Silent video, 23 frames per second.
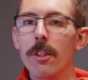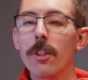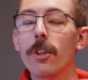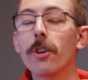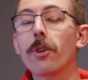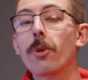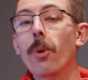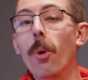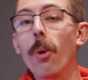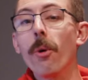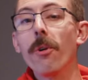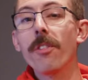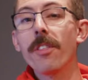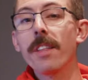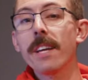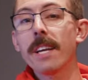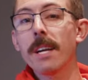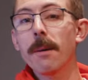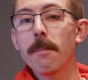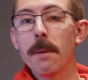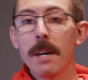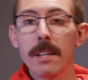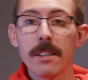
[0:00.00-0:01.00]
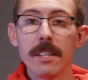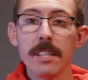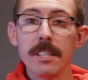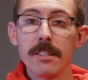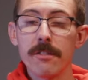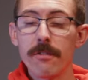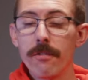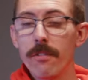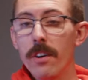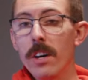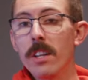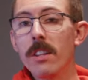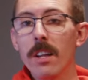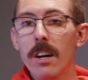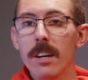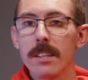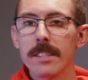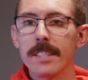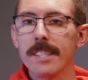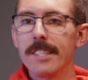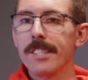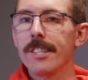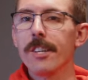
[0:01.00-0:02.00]
The cool thing about these fund
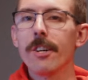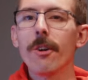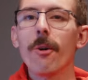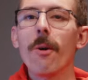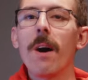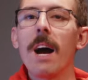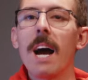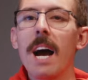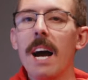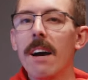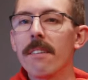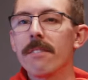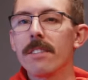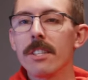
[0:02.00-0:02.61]
locks is you don't have